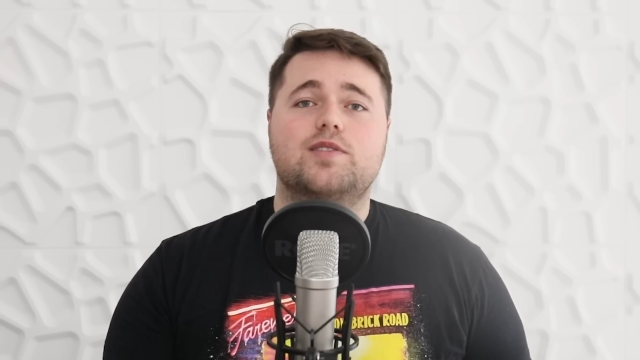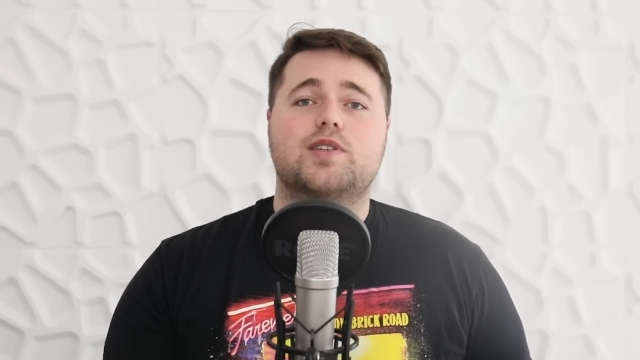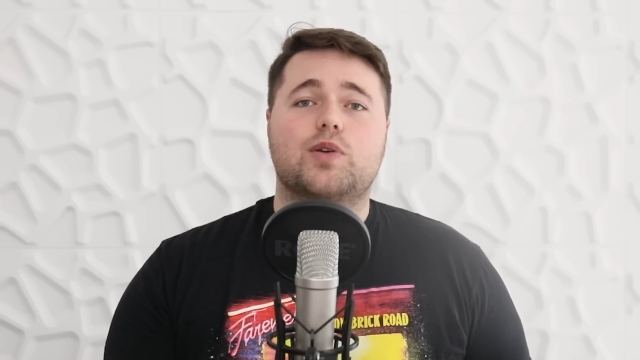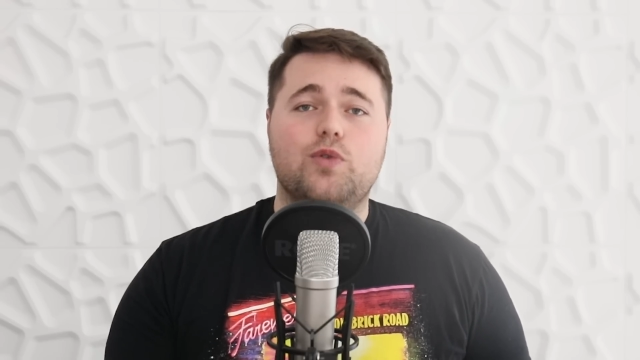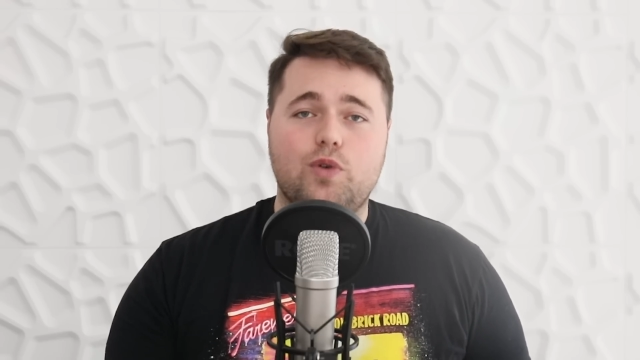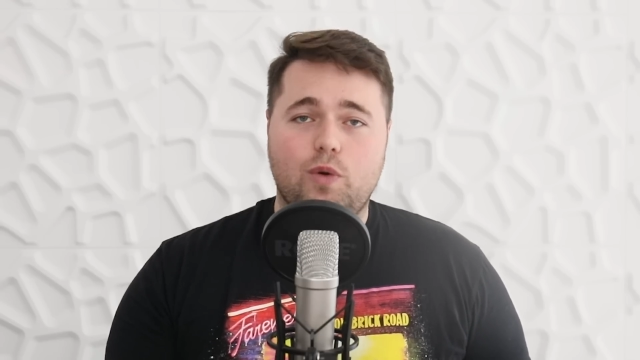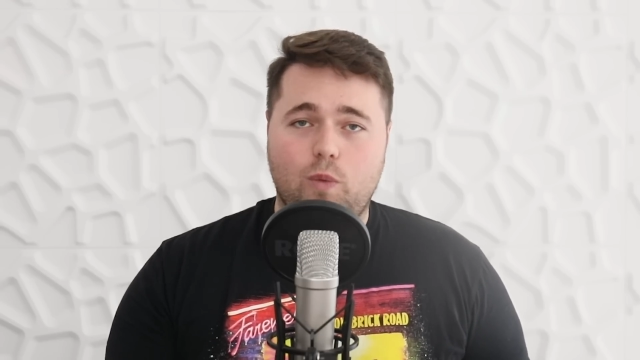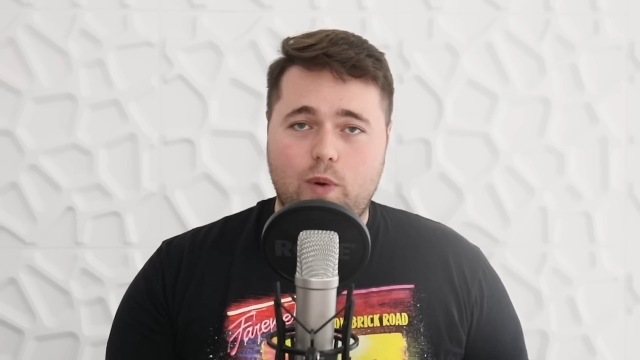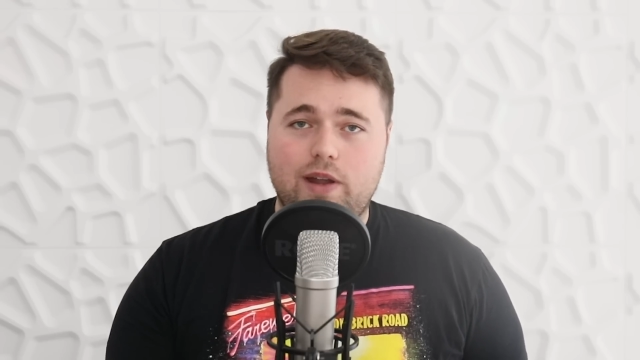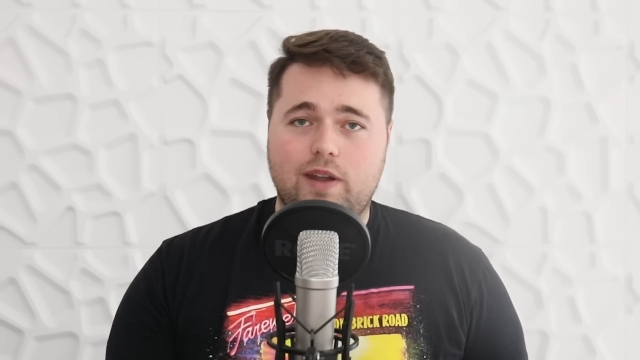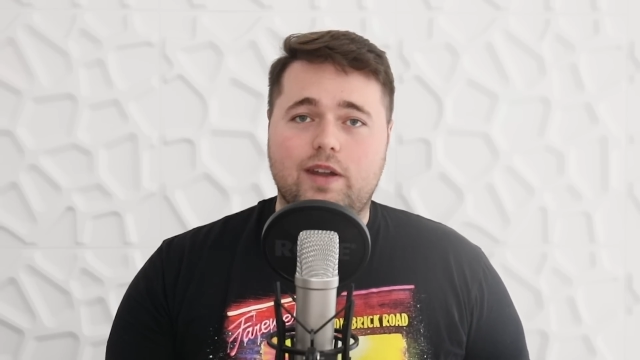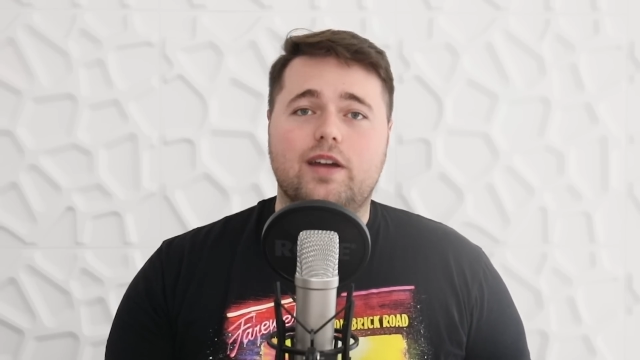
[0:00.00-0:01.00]
to
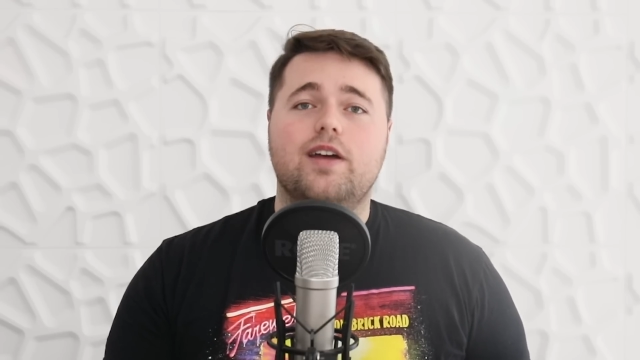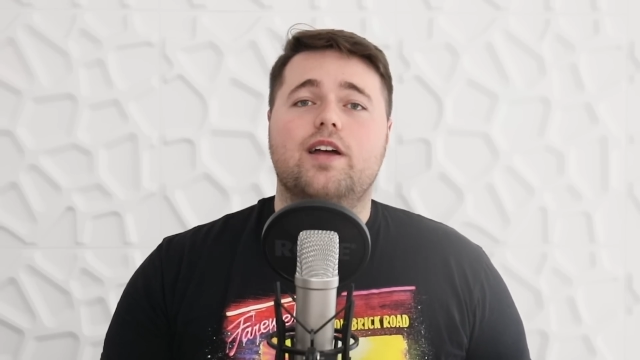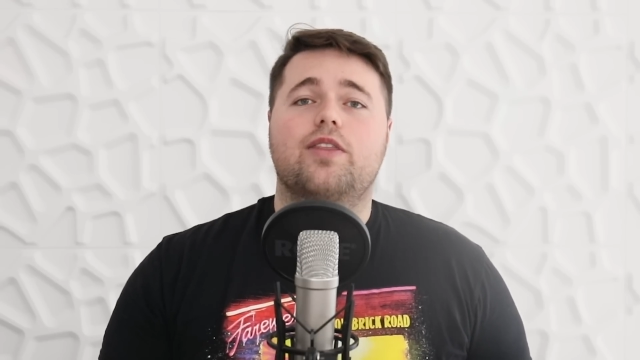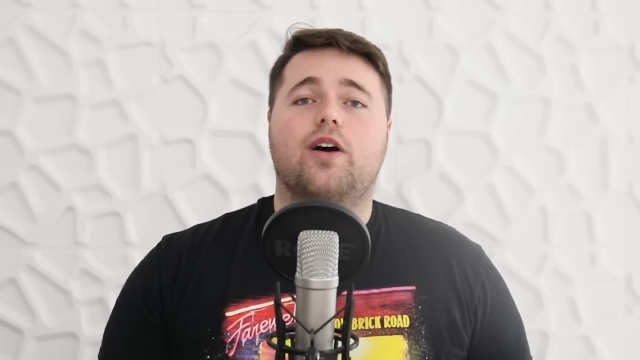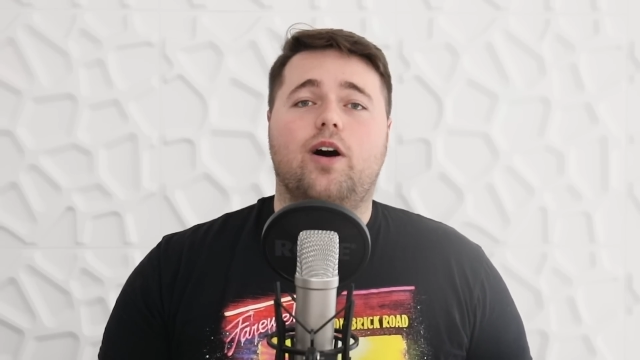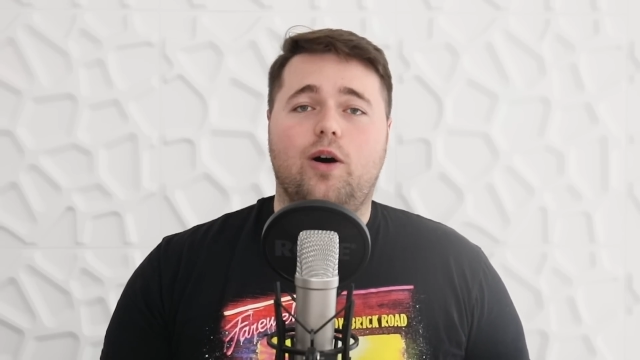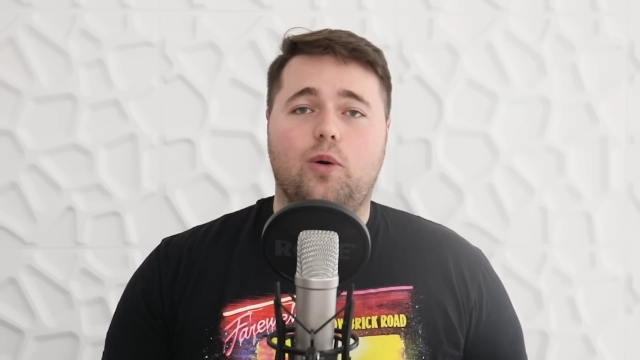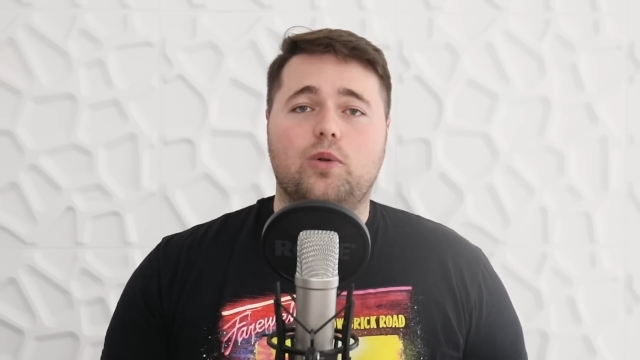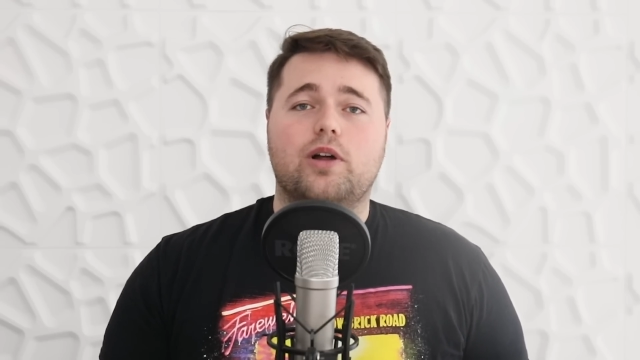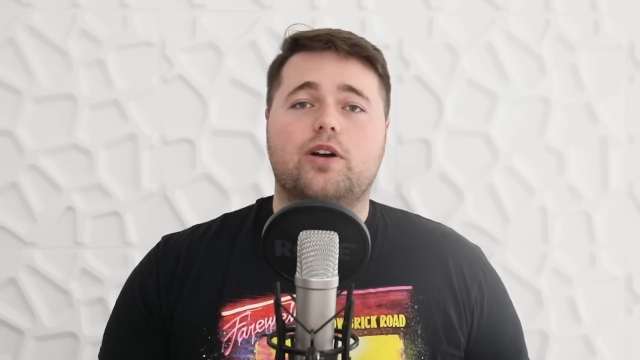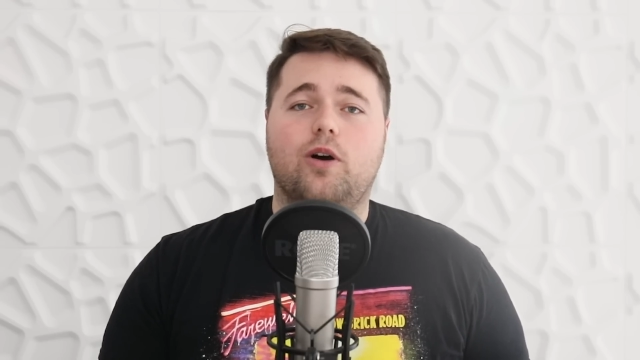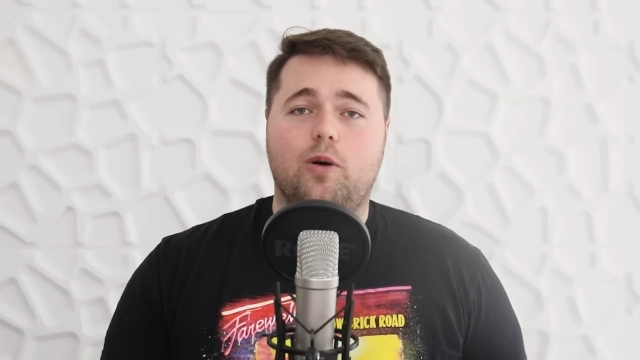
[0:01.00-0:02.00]
win the
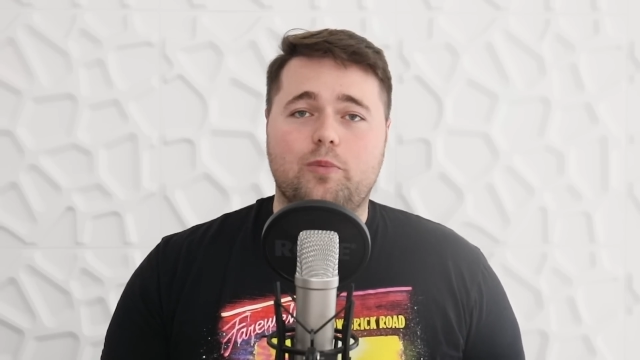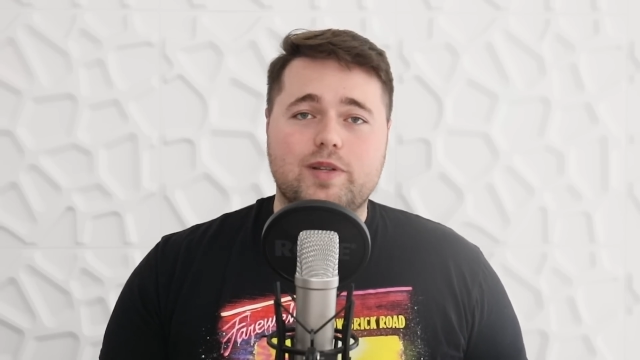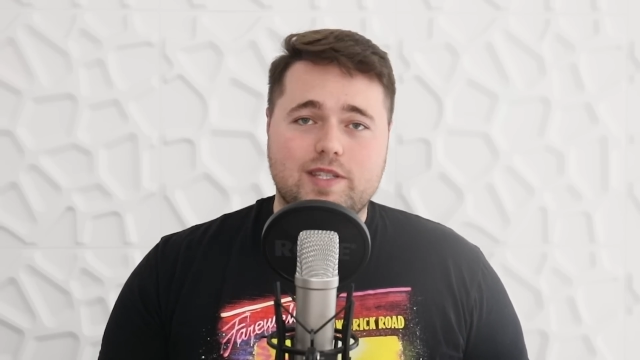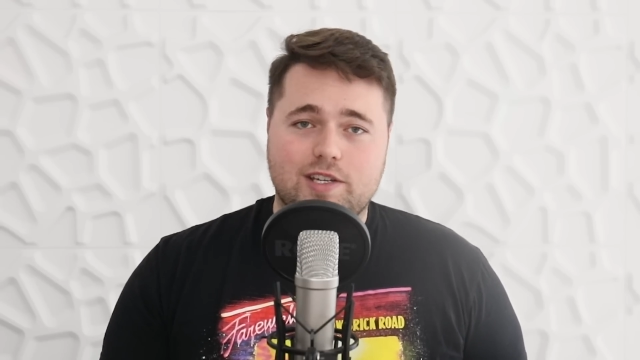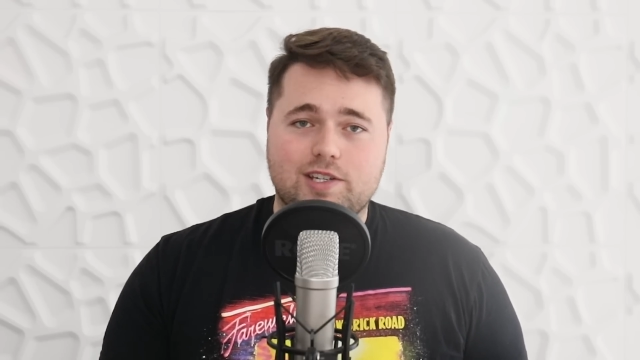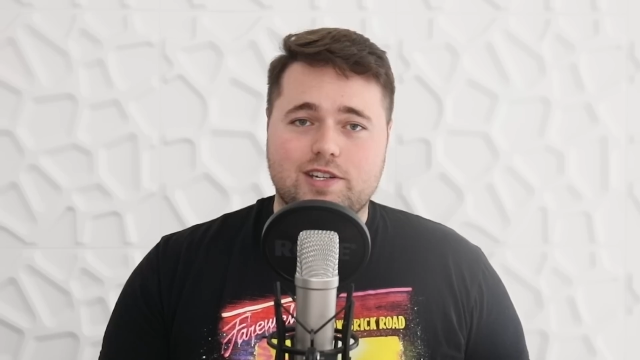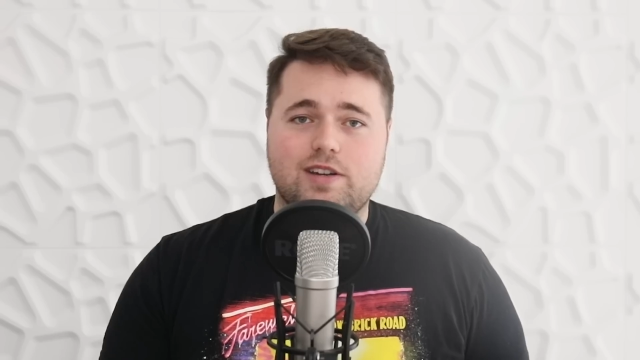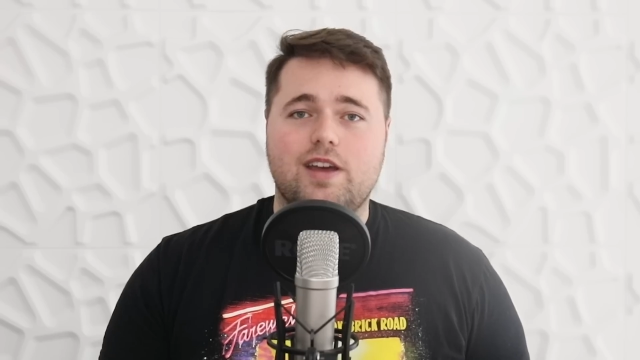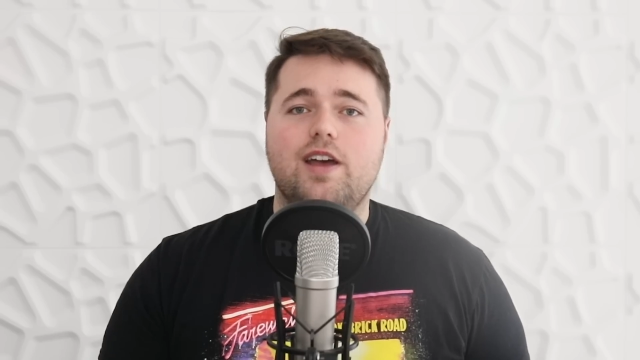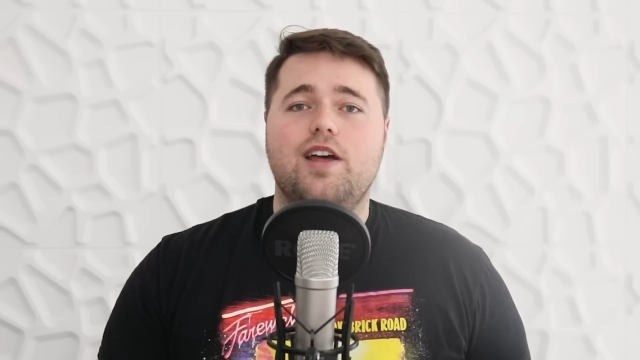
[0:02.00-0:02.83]
whole competition.